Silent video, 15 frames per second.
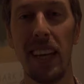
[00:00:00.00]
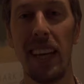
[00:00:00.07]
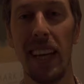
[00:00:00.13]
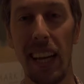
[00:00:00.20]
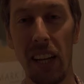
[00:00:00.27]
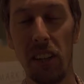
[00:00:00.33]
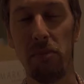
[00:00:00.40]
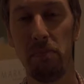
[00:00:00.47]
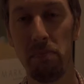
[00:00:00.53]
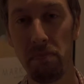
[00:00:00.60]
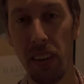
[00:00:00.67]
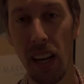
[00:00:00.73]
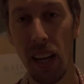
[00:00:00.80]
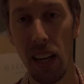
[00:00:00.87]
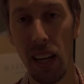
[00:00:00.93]
Hello,
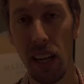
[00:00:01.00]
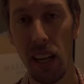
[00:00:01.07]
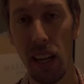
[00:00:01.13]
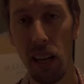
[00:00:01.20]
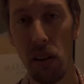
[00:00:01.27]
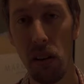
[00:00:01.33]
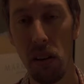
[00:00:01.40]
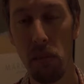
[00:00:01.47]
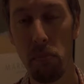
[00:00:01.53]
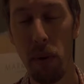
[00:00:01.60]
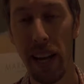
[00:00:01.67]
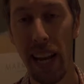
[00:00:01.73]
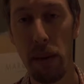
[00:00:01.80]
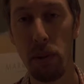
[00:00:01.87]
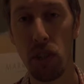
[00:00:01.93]

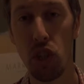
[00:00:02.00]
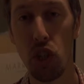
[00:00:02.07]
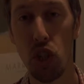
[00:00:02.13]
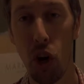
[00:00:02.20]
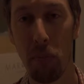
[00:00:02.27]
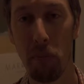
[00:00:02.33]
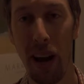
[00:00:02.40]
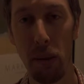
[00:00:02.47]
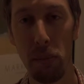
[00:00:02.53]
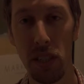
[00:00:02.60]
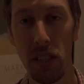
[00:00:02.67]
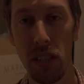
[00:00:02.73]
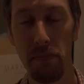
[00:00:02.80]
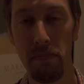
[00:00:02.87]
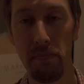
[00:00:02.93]
my name is Tom
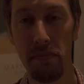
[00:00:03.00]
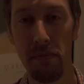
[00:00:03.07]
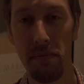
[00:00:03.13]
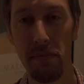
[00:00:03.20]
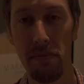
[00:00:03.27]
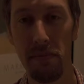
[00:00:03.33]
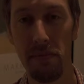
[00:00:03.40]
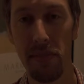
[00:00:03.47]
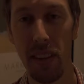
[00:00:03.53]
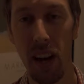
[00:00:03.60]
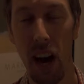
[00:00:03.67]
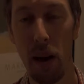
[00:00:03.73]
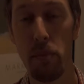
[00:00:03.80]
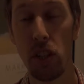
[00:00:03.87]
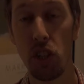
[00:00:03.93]
Abbott.
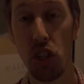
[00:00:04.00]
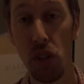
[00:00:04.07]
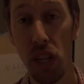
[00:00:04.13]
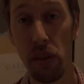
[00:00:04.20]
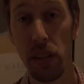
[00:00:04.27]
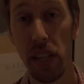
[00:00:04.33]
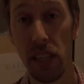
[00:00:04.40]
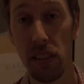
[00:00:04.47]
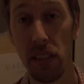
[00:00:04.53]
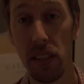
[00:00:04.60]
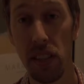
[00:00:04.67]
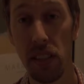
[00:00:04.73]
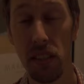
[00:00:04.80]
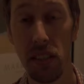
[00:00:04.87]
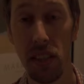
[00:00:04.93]
I'm a junior
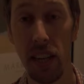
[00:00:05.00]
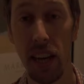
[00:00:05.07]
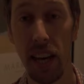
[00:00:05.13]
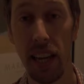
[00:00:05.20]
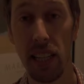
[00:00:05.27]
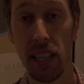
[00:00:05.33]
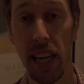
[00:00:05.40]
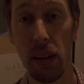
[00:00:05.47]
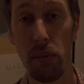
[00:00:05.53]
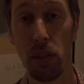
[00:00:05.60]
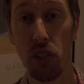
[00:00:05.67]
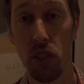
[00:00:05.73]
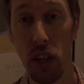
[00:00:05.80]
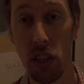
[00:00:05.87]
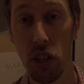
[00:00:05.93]
anaesthetist and a
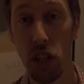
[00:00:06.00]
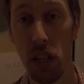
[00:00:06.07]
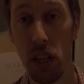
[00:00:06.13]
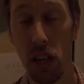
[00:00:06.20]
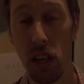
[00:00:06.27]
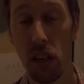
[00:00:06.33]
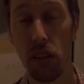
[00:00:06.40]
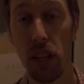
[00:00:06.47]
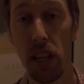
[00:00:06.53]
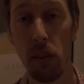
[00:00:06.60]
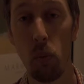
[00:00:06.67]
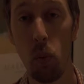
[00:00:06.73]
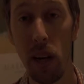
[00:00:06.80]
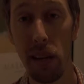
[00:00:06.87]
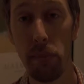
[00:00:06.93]
researcher at
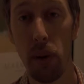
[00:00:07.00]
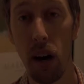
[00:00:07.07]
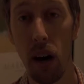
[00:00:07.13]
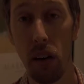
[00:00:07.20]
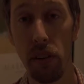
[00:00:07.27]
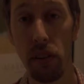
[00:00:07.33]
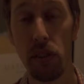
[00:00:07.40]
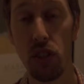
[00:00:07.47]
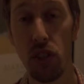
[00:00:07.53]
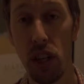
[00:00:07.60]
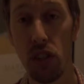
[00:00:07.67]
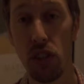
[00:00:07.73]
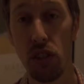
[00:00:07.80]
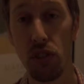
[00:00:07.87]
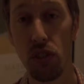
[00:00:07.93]
the William Harvey
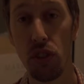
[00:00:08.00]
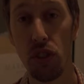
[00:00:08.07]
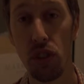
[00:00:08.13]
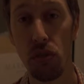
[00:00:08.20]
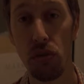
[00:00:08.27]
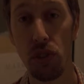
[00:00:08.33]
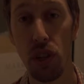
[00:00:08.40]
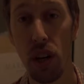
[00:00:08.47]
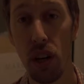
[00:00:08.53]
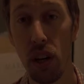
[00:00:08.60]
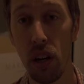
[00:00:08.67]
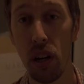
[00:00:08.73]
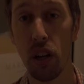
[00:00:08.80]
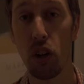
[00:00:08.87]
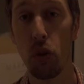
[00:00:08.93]
Research Institute,
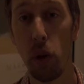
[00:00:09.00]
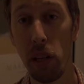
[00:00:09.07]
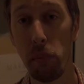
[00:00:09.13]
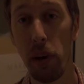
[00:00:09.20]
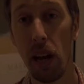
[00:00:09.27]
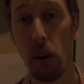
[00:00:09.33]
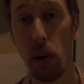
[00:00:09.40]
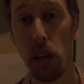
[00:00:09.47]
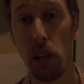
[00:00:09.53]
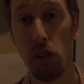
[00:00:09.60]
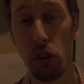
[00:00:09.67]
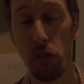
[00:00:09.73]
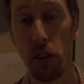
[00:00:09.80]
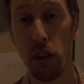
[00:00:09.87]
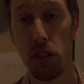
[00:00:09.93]
Queen Mary,
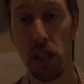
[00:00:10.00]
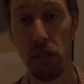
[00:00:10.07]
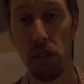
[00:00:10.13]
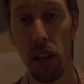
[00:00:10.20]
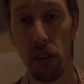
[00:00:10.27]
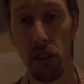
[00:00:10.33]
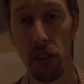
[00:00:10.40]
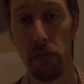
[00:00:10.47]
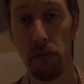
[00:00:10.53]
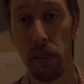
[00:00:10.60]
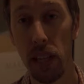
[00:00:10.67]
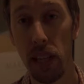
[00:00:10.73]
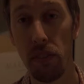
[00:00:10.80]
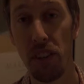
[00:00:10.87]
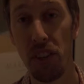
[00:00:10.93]
University of London
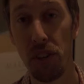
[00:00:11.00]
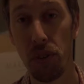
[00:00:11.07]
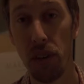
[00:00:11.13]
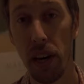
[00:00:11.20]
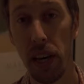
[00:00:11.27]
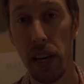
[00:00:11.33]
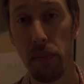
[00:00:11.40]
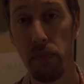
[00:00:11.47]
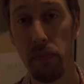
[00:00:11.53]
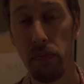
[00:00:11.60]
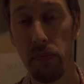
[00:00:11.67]
in the UK.